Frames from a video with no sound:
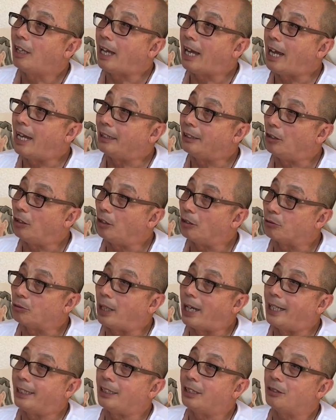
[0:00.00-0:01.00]
and or
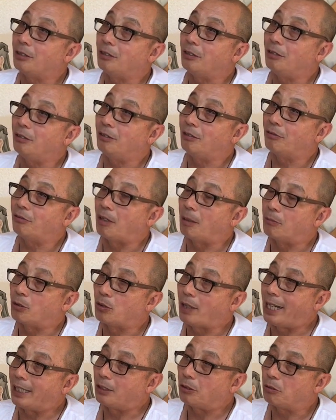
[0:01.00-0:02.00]
right from
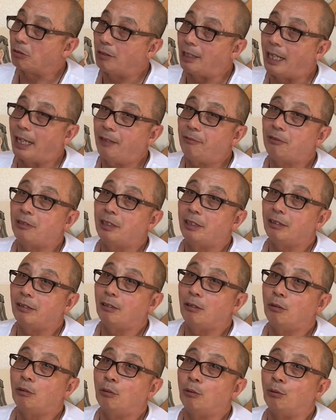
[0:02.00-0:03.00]
right to left,
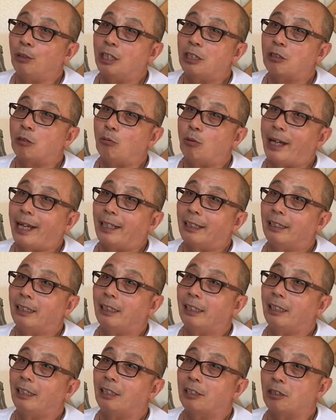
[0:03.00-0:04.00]
which one
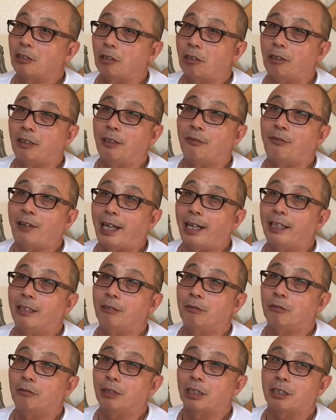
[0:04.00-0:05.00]
is tonified,
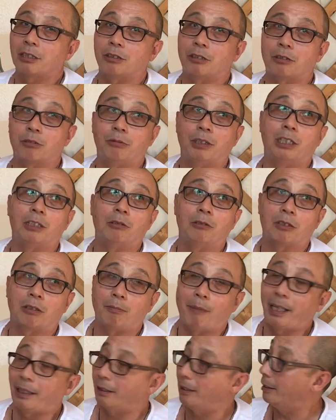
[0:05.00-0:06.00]
which is reduced
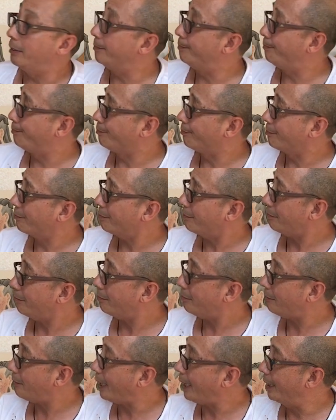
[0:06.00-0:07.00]
method.
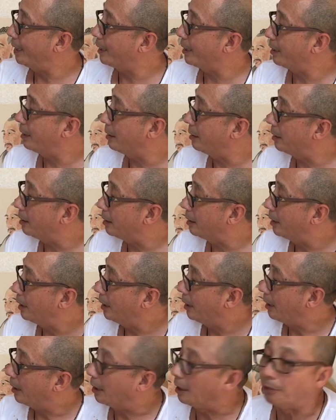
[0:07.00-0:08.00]
It's
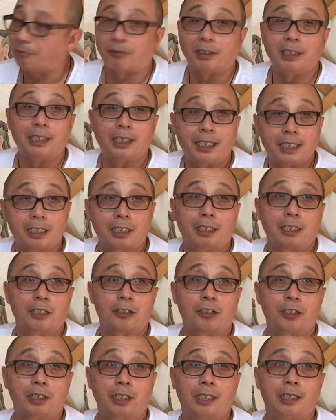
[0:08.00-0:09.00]
different
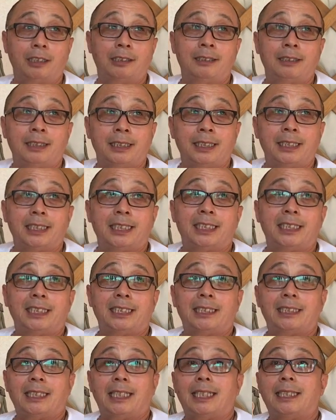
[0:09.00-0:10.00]
literature
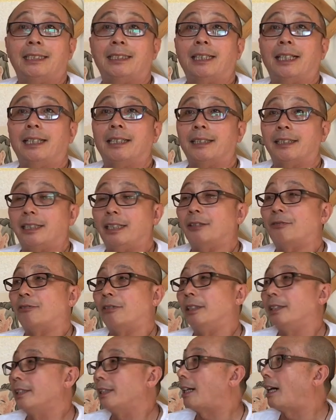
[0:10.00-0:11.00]
and then
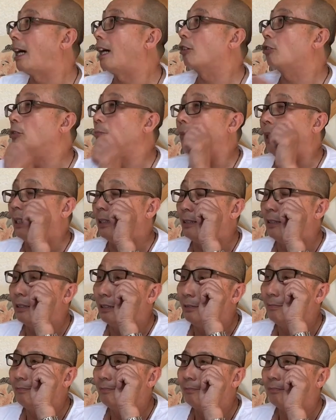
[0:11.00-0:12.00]
different argument.
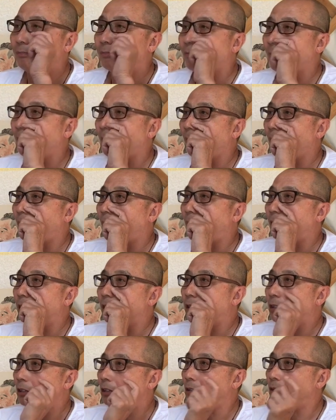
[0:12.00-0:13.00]

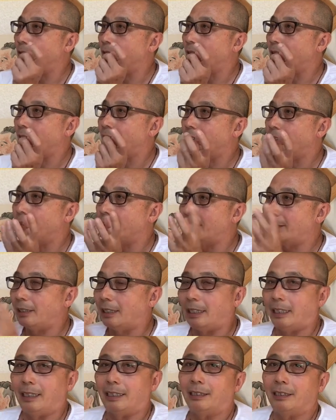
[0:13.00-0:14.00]
So,
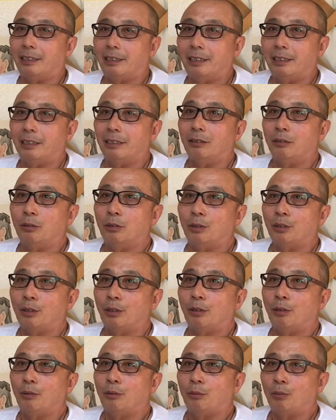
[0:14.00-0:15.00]
and
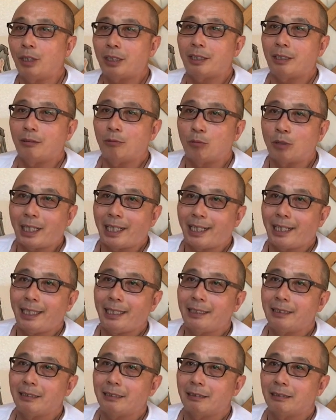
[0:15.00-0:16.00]
why